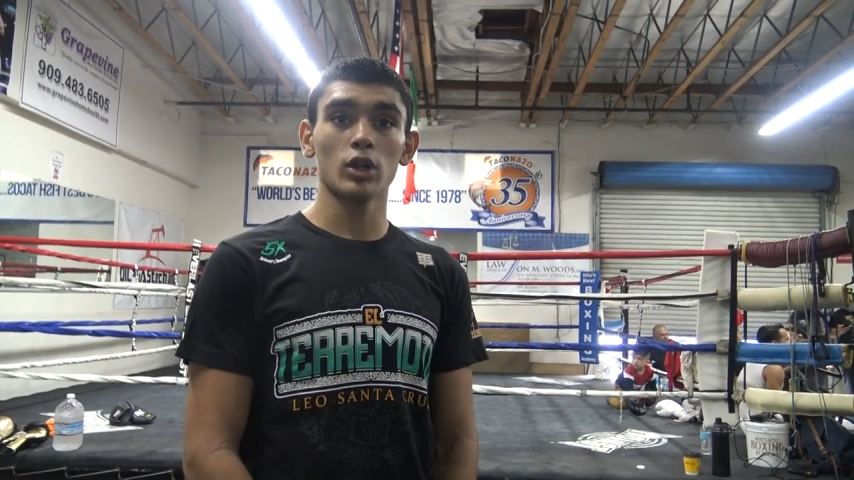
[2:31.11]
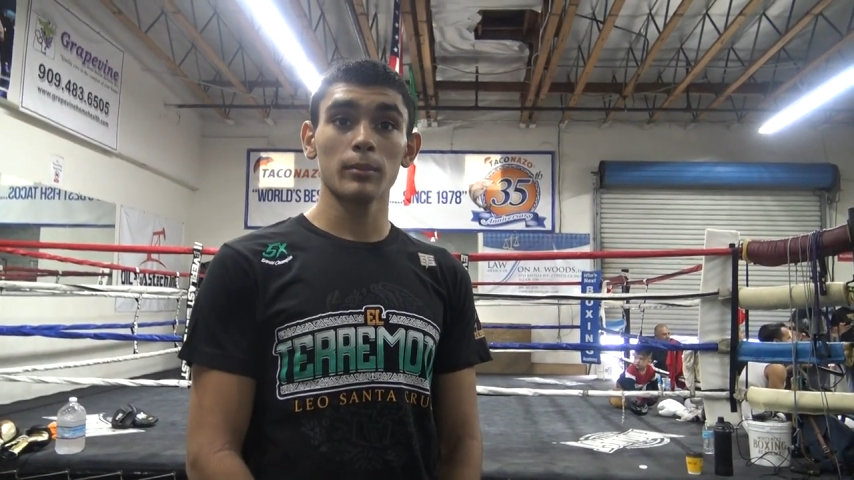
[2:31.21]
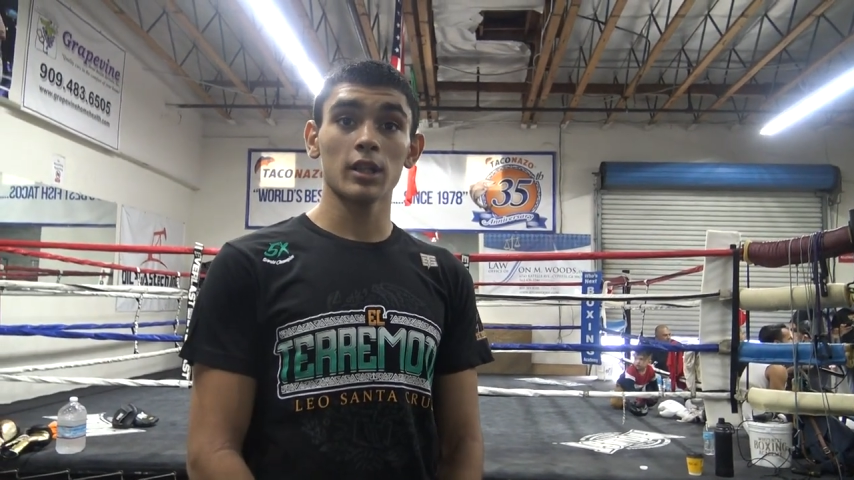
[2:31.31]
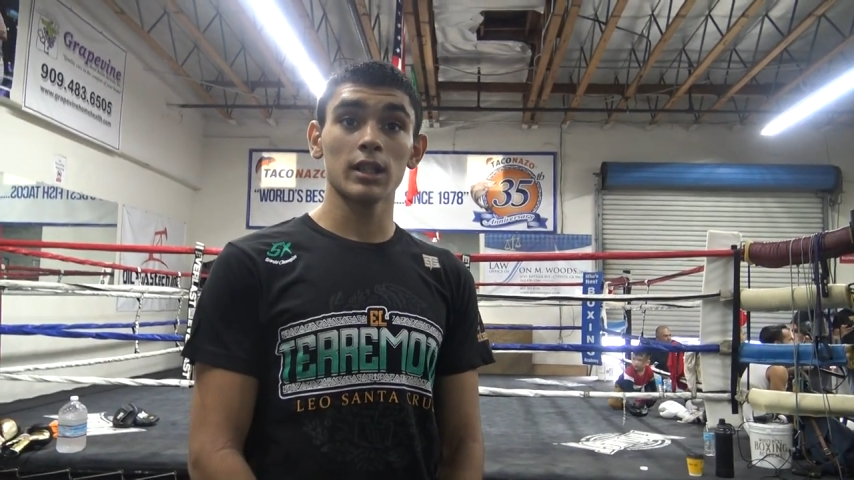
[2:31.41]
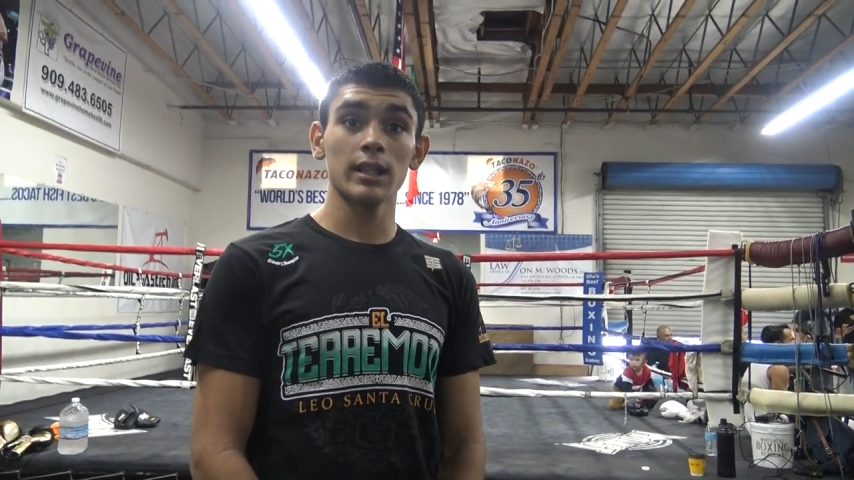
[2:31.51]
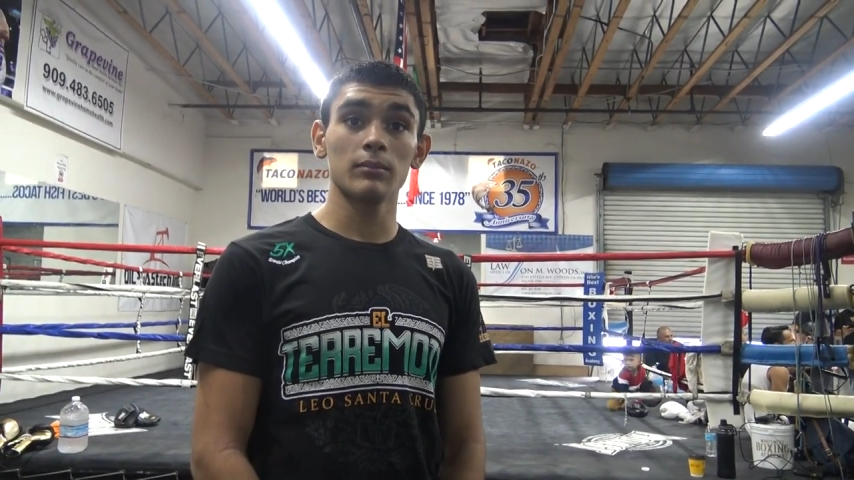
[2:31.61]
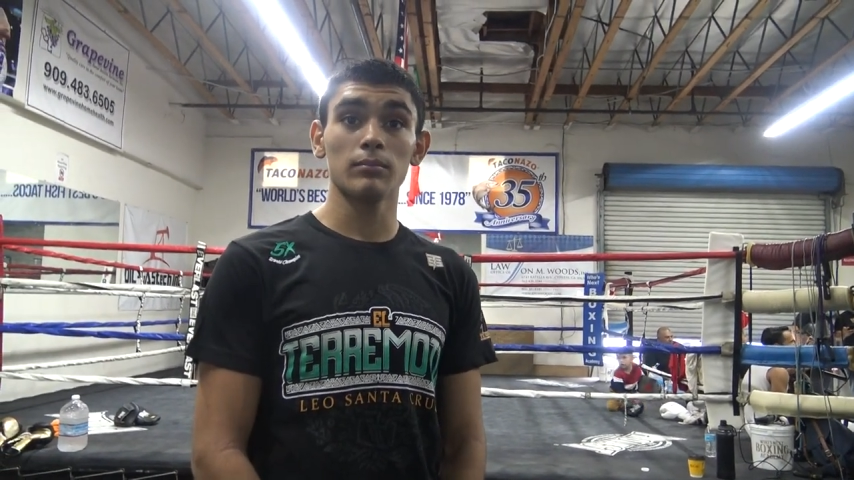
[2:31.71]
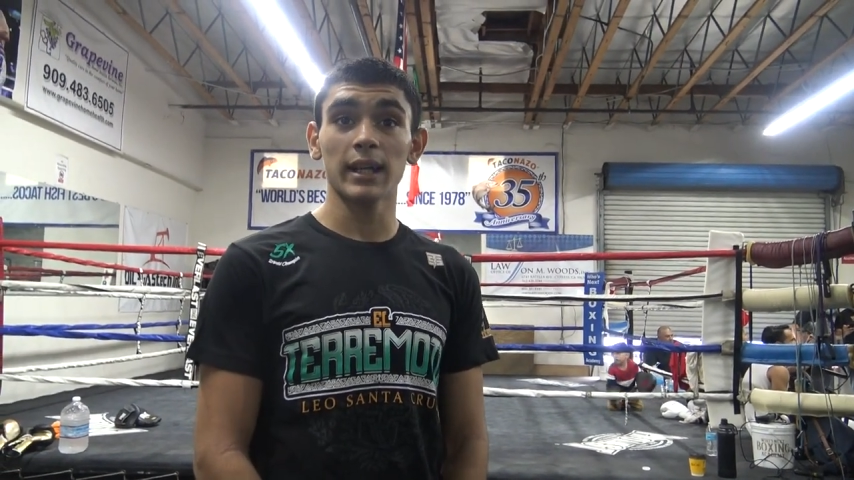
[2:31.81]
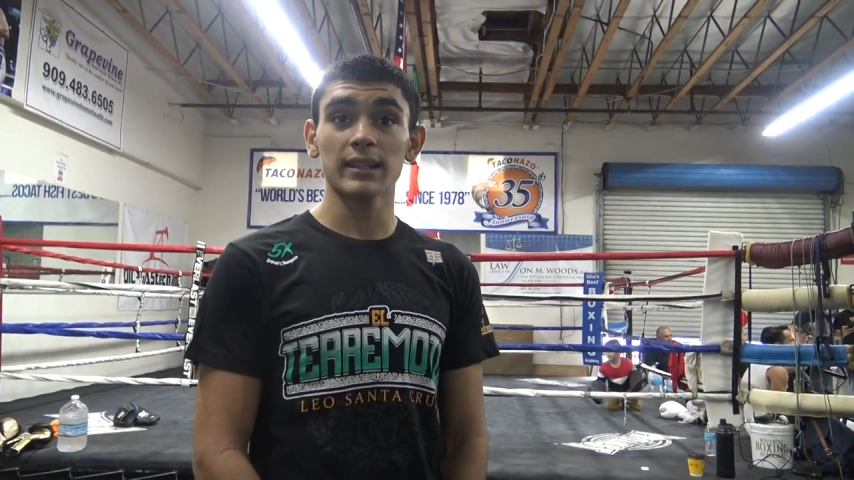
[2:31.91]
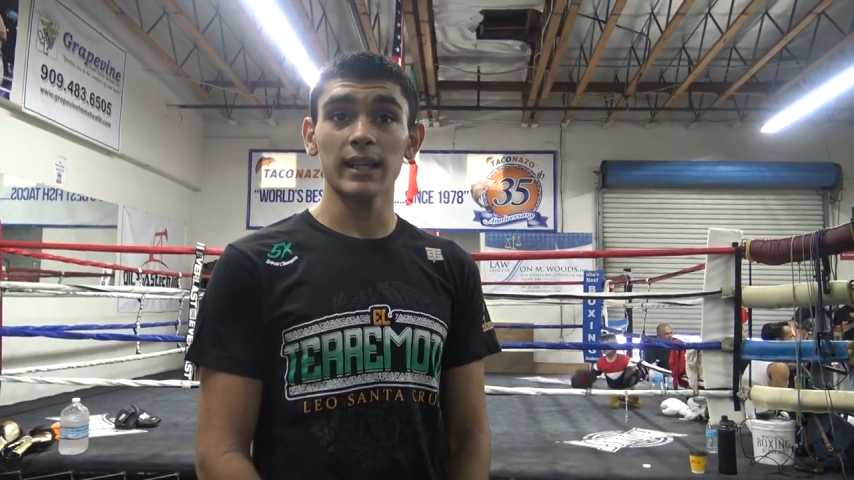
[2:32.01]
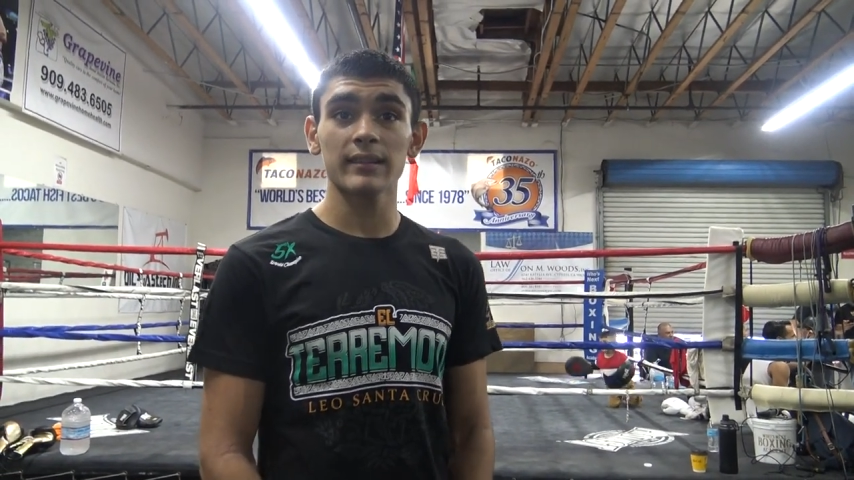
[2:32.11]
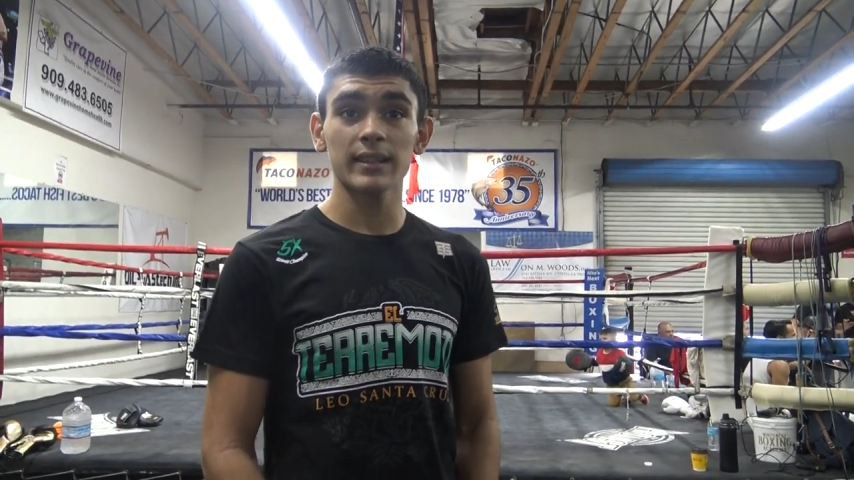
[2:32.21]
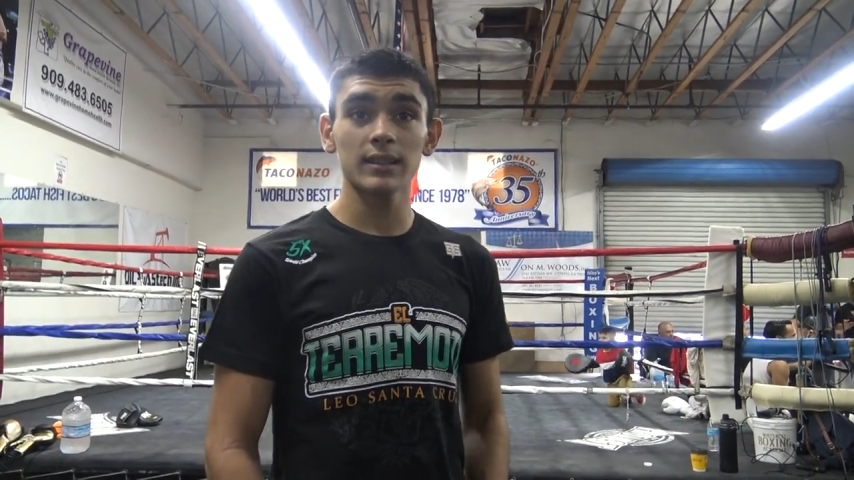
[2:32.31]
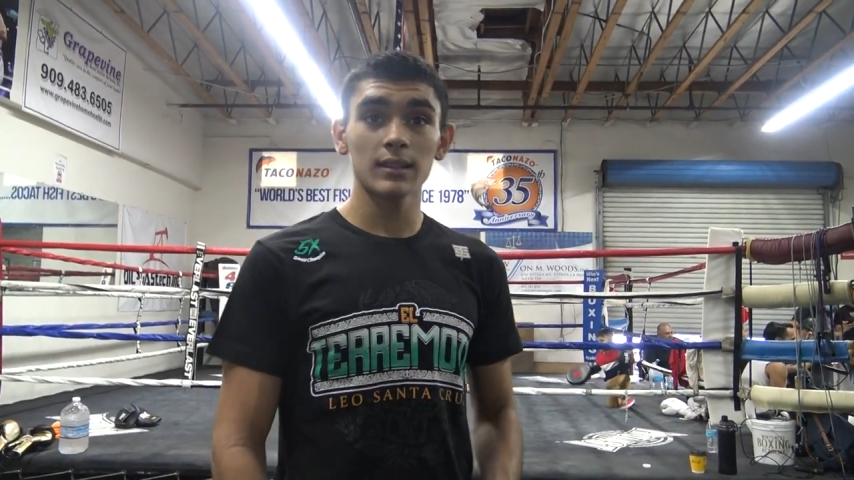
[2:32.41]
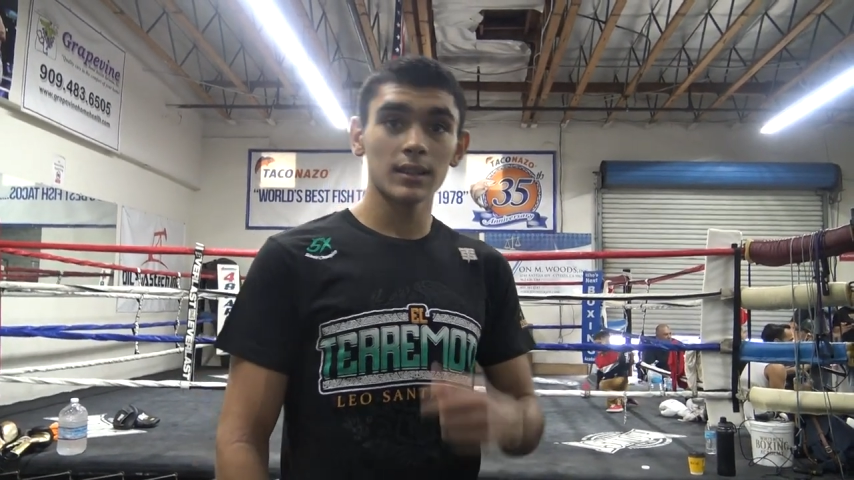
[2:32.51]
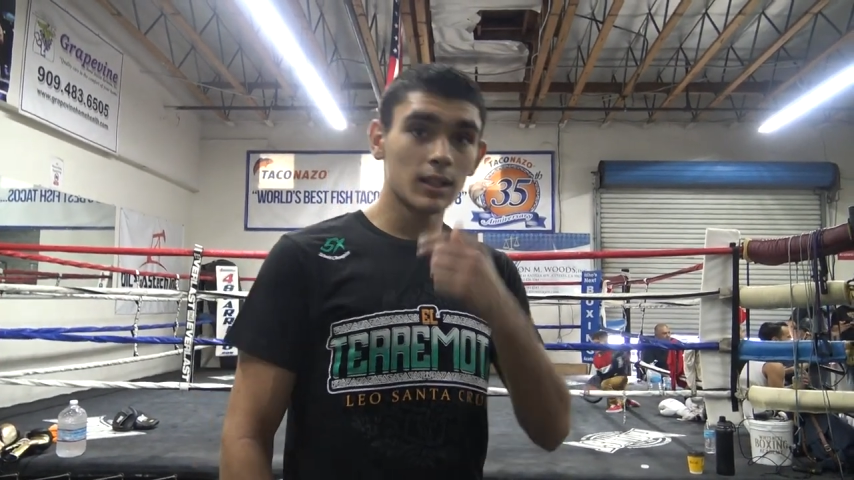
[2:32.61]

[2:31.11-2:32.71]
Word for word: Muhammad Ali, Mike Tyson,